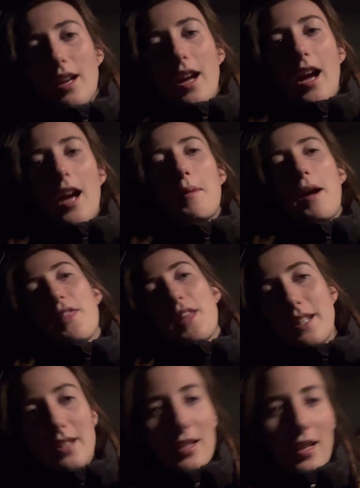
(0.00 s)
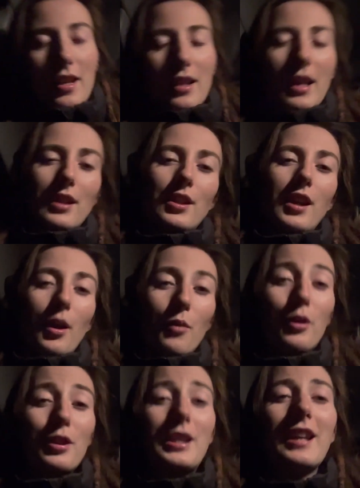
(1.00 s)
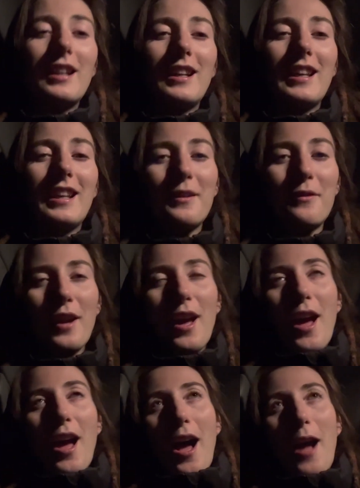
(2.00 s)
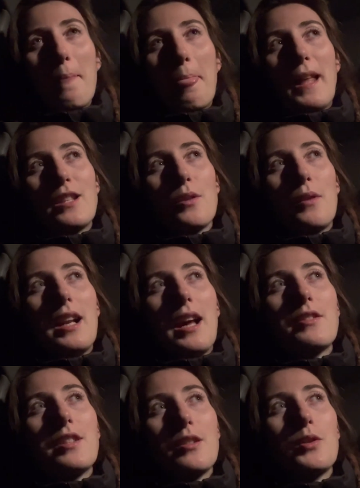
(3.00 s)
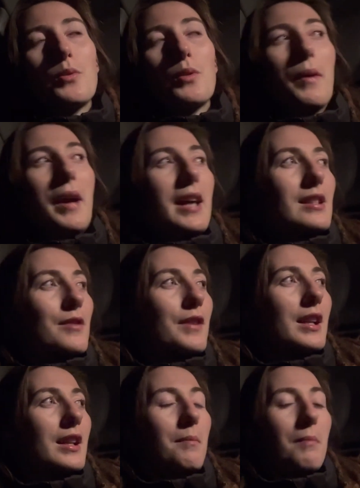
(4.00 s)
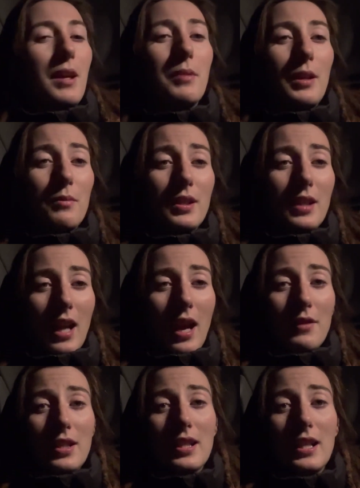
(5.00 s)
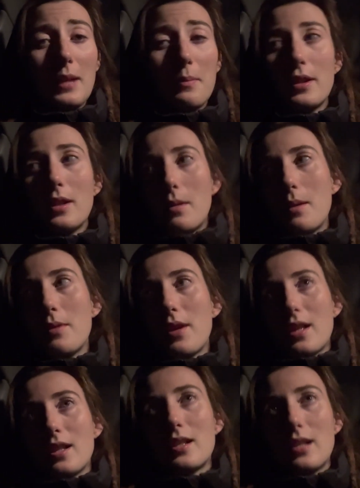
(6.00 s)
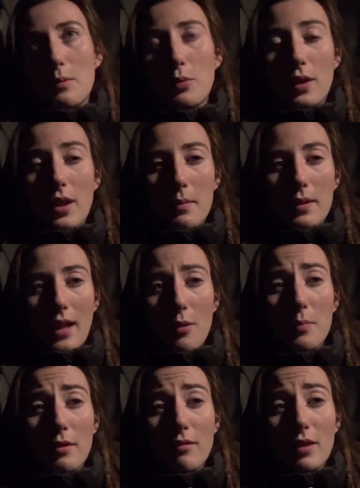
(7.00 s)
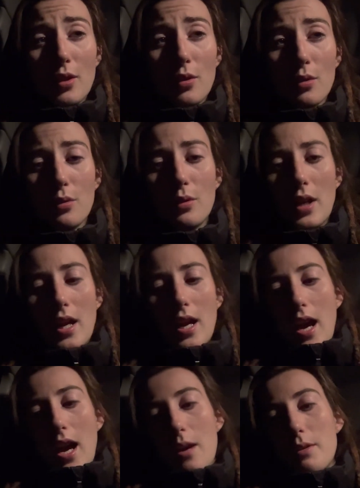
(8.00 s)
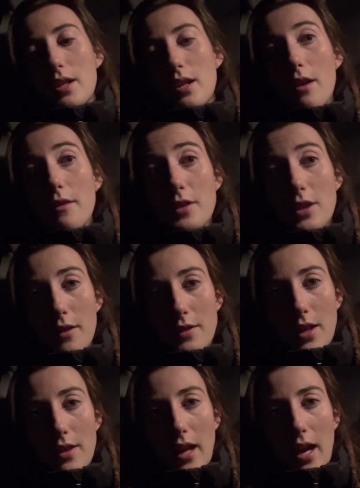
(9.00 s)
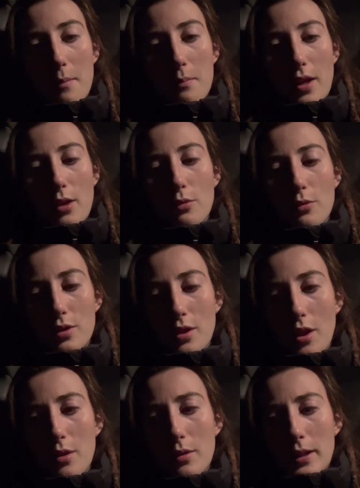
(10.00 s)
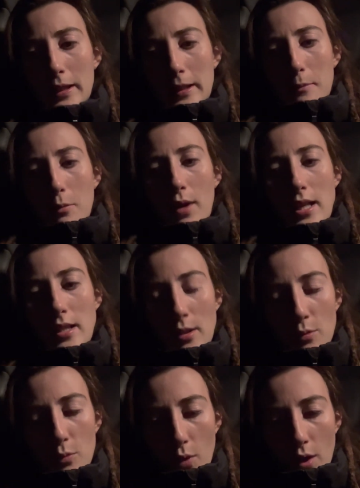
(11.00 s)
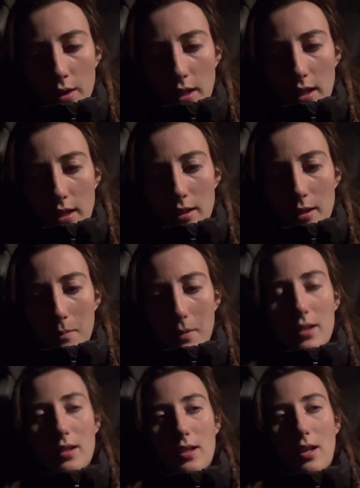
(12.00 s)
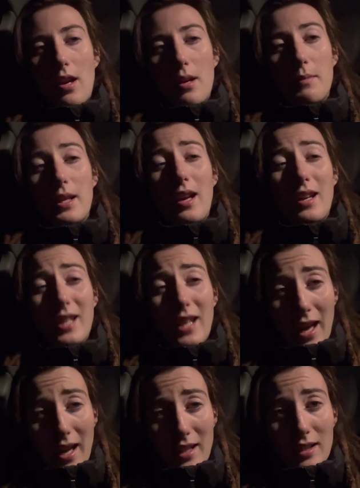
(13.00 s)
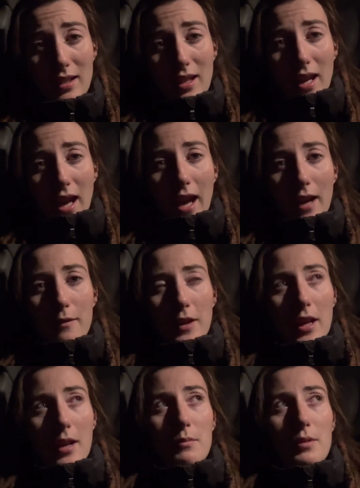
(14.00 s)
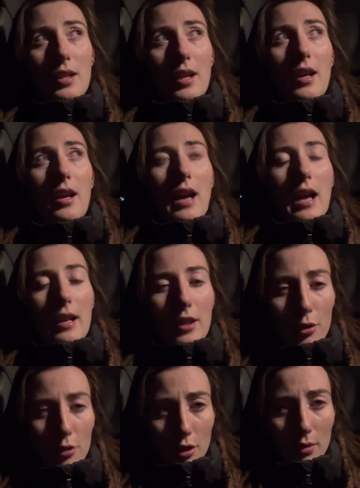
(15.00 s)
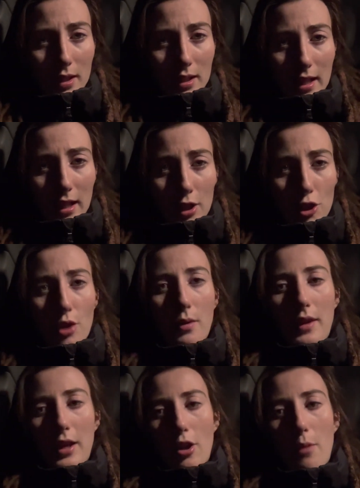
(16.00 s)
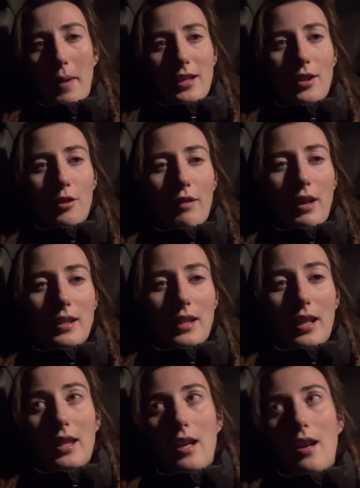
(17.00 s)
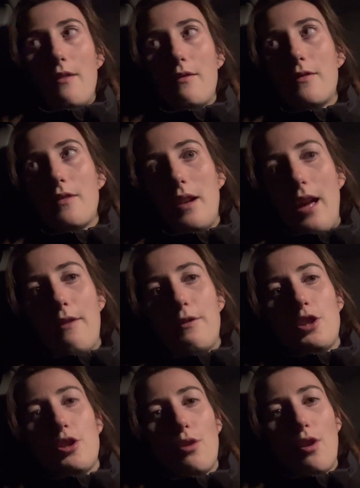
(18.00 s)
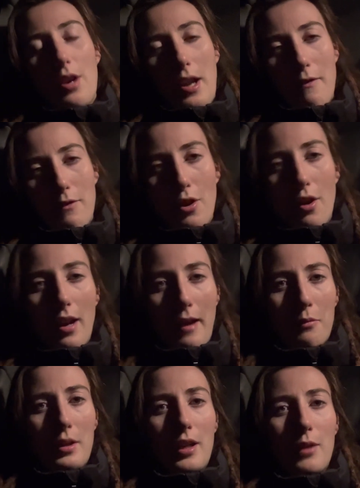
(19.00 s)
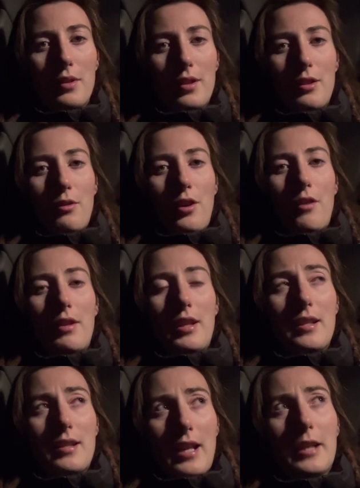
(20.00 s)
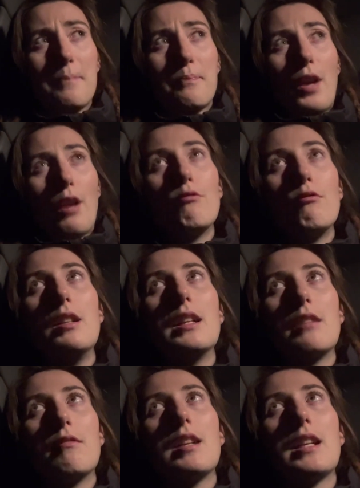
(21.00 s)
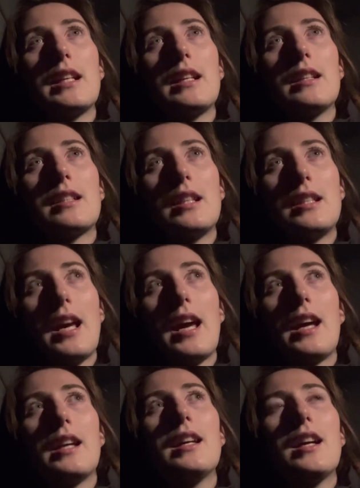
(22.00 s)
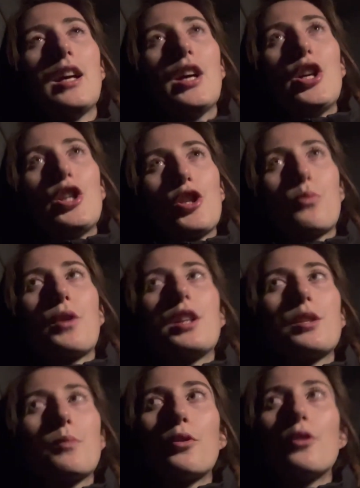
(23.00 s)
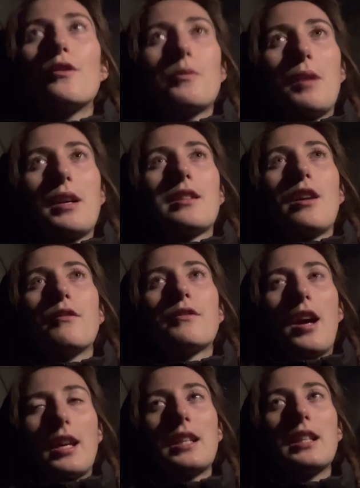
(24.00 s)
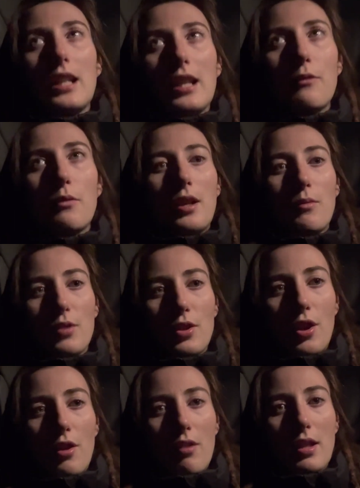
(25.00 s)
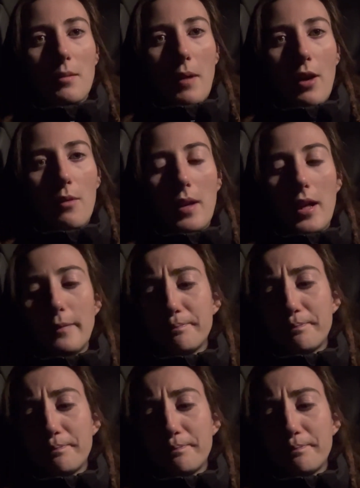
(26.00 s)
And then decided actually I was going to leave. And so I left, and as I was walking away, I had this feeling that maybe he was going to have a sleep and that maybe I could sleep with him, and that would be really cool. And I would love to have done that. But I also, what I didn't want is to miss the timing again and for him to do his lick and chew and then go back to the grazing. And then I've left it too long and I've not left when he was still curious. Like, I really, really today just wanted to prove to myself that I could leave when he was curious about me.